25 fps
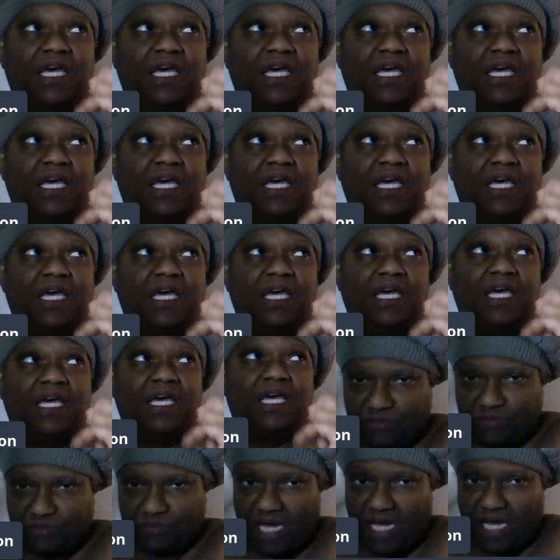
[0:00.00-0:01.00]
So that's
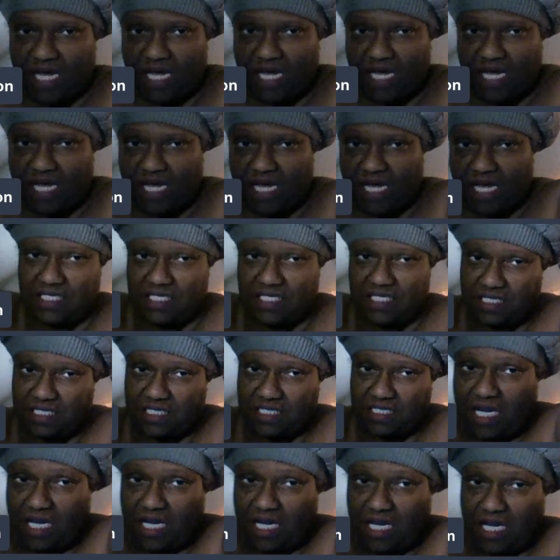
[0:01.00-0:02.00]
why I decided just to stay
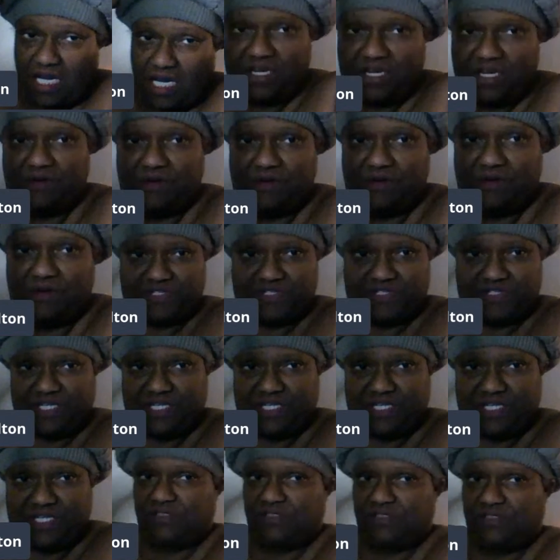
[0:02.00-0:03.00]
right here on the
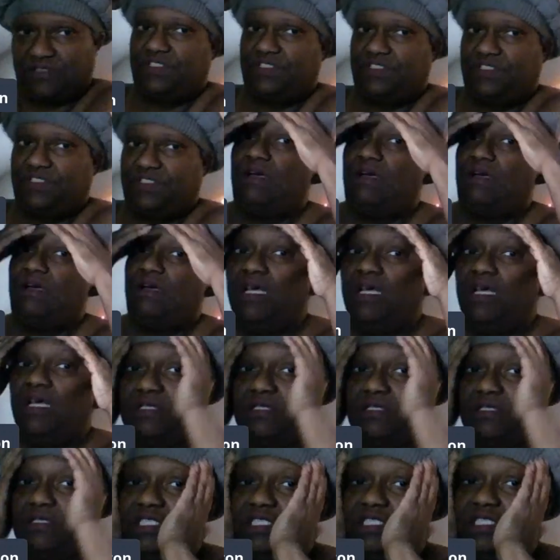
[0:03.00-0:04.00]
stairs for now. So
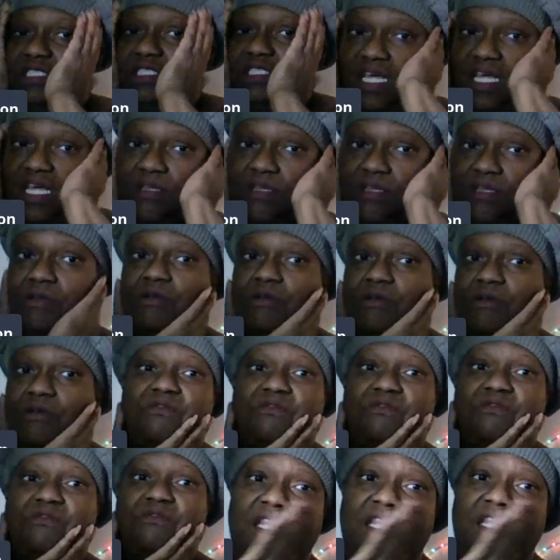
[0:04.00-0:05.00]
other than that, if I
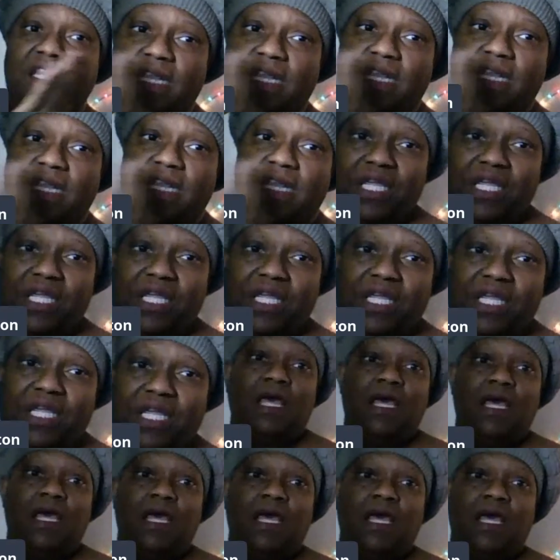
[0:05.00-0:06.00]
get in that bed,
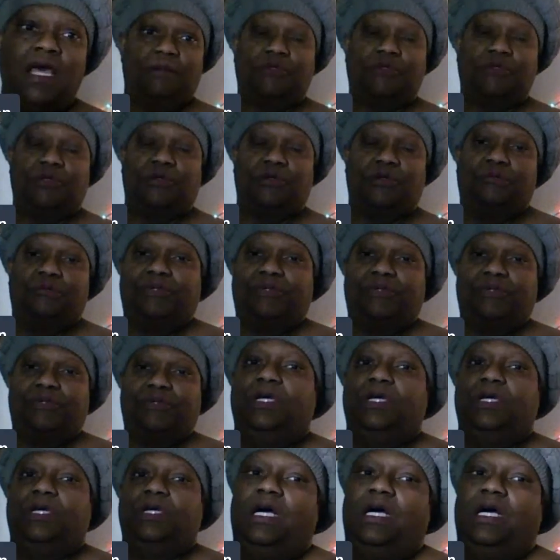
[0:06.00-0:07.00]
I'm gonna be
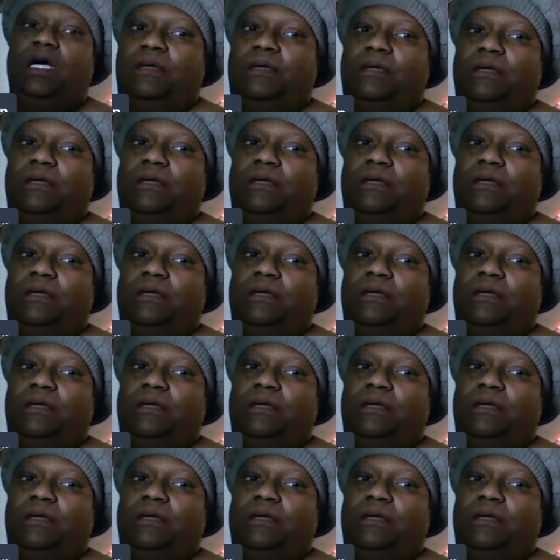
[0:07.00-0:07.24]
oh